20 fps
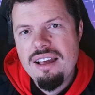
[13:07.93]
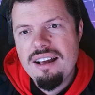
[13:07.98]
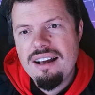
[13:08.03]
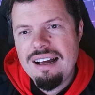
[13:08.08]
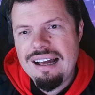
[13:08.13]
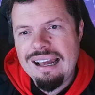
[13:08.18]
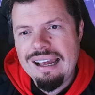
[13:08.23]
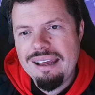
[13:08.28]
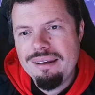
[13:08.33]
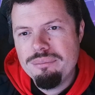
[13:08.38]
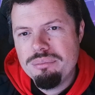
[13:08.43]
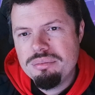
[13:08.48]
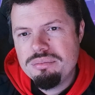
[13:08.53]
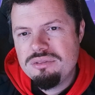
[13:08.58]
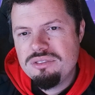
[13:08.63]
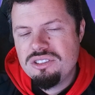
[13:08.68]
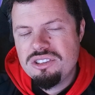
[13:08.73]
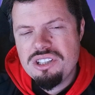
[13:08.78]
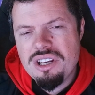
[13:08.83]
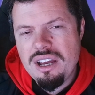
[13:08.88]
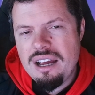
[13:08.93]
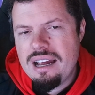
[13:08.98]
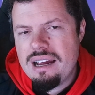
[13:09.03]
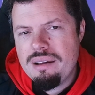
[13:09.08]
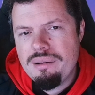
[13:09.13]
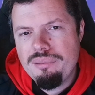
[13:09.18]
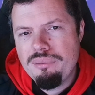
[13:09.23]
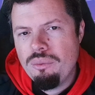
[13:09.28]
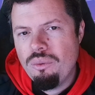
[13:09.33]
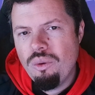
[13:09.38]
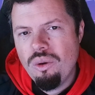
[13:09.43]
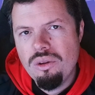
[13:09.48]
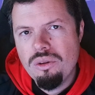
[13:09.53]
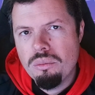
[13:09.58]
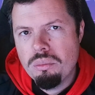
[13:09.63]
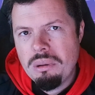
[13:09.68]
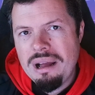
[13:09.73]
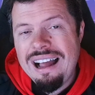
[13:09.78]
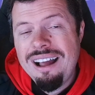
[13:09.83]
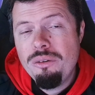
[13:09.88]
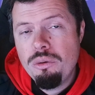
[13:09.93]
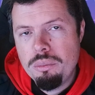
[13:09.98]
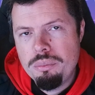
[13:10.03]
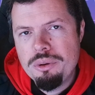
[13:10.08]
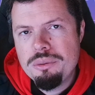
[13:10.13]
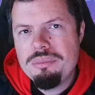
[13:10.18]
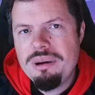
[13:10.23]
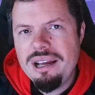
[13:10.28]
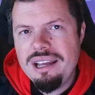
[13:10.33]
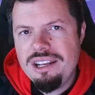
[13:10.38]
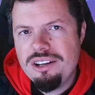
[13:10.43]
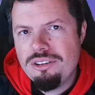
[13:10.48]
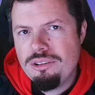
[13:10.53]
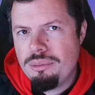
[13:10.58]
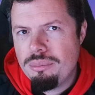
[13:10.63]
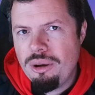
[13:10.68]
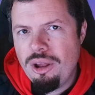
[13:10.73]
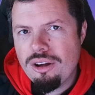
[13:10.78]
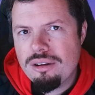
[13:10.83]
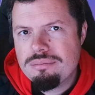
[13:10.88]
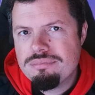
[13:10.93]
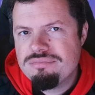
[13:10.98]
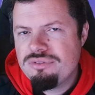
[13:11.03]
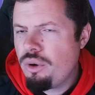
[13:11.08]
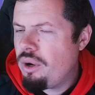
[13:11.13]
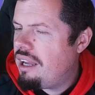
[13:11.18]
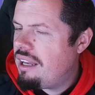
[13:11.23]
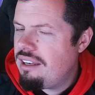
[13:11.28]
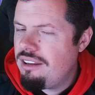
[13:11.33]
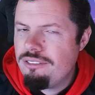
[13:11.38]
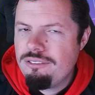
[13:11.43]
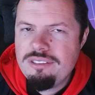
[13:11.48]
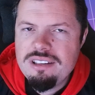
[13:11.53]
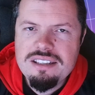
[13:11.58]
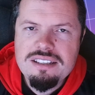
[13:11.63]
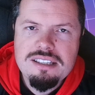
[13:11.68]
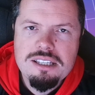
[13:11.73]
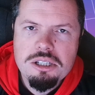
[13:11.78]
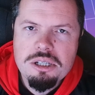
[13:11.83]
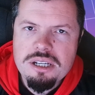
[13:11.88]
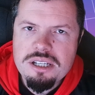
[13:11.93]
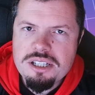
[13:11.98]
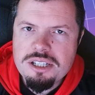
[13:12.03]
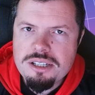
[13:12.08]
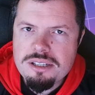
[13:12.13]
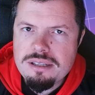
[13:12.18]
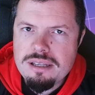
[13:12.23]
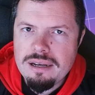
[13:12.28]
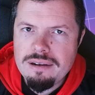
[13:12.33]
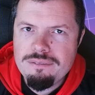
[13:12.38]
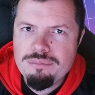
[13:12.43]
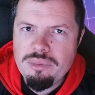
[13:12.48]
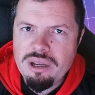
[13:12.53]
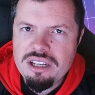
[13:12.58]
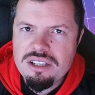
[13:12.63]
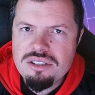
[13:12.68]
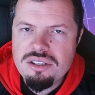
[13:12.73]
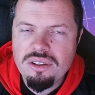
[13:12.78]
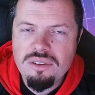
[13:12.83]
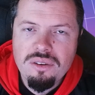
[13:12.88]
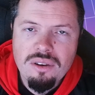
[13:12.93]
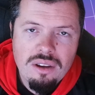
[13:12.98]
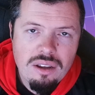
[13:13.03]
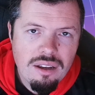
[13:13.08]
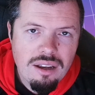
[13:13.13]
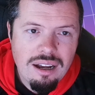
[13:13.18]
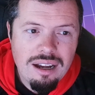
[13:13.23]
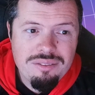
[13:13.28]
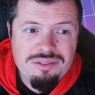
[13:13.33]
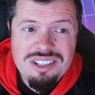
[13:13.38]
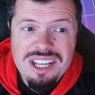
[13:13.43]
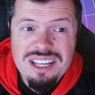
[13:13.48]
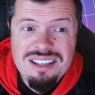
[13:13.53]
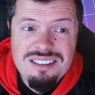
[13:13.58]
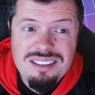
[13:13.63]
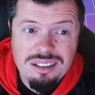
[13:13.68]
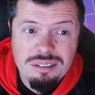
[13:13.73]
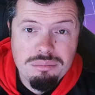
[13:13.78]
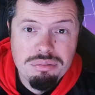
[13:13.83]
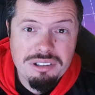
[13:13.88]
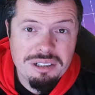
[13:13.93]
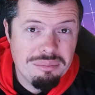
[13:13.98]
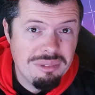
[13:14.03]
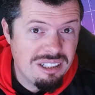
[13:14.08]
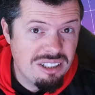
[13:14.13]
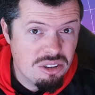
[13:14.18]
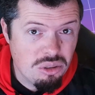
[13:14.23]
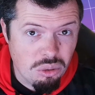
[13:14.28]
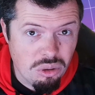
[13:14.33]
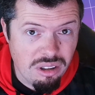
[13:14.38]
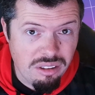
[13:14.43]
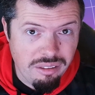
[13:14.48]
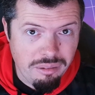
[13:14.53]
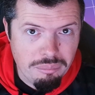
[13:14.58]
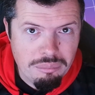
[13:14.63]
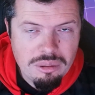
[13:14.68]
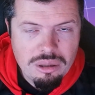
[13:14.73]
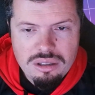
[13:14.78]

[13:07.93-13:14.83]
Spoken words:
I will put my head on the block for any of these suggestions that I've made to you. I've tested pretty much all of them,